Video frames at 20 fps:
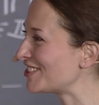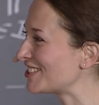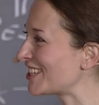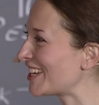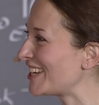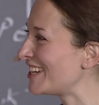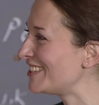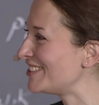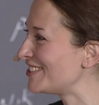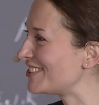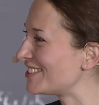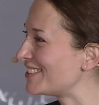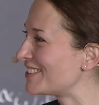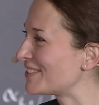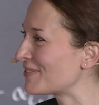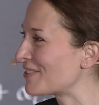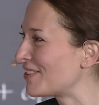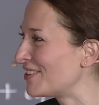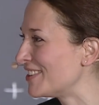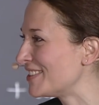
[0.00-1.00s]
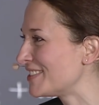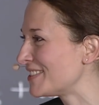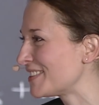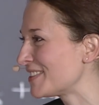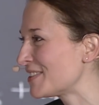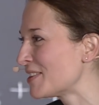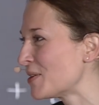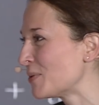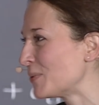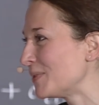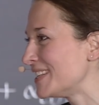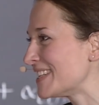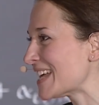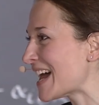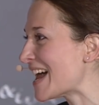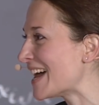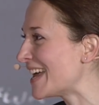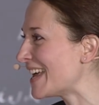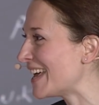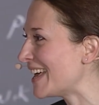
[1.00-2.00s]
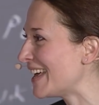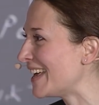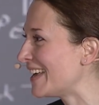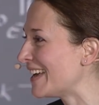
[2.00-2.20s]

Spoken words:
challenges for us with IA